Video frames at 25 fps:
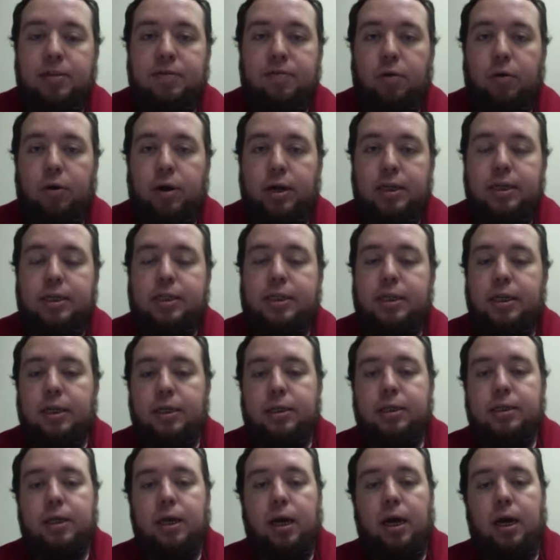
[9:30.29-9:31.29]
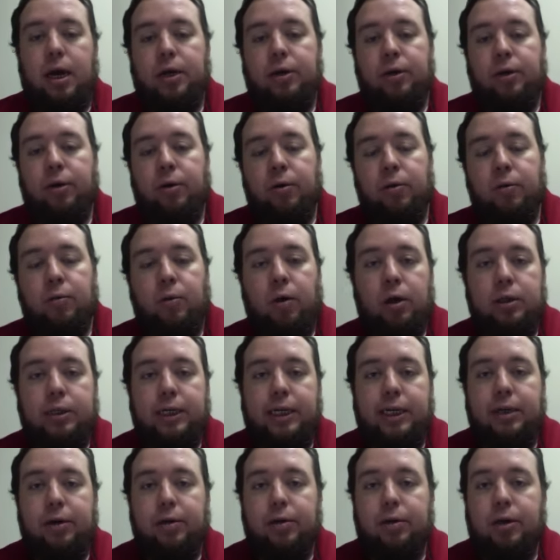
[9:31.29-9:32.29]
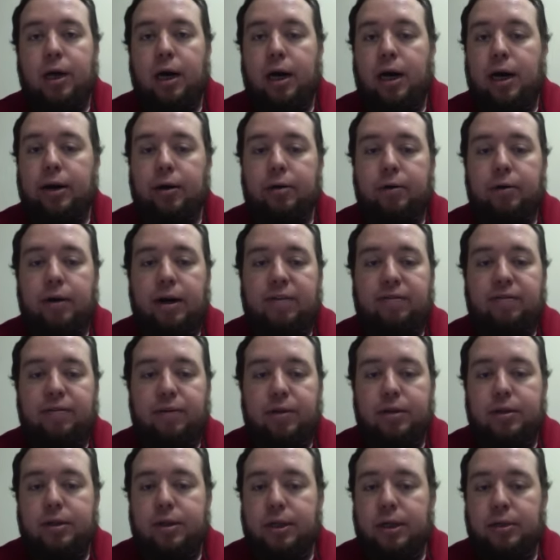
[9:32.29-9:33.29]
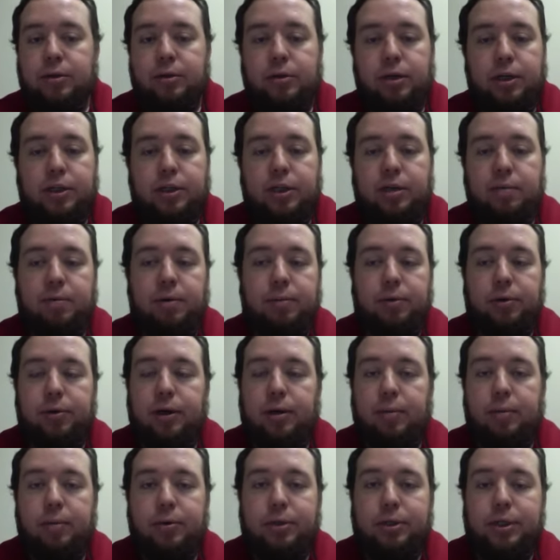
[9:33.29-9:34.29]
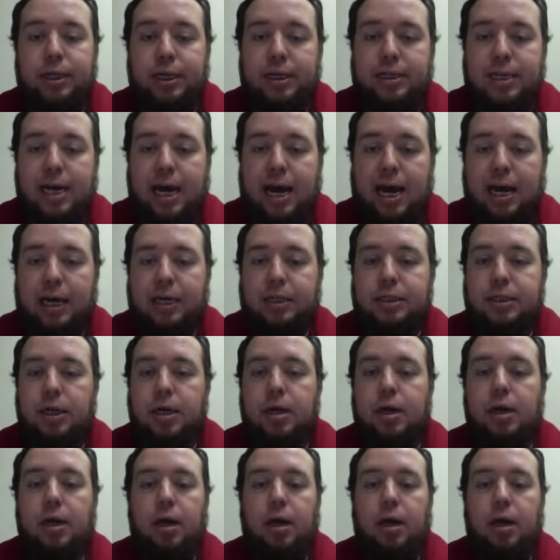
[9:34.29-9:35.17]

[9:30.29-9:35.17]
For instance, your Waltke and O'Connor reference, Introduction to Biblical Hebrew Syntax,